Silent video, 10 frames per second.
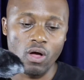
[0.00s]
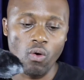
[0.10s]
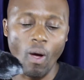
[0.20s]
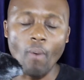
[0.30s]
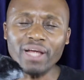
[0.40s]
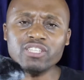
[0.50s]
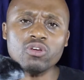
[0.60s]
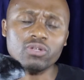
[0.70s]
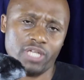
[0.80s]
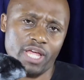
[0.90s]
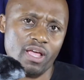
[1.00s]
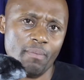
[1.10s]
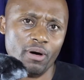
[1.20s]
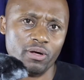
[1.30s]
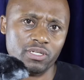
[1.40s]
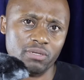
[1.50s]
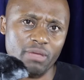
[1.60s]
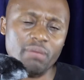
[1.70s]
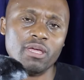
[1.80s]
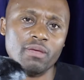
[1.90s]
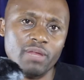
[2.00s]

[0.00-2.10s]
What's your take about maybe,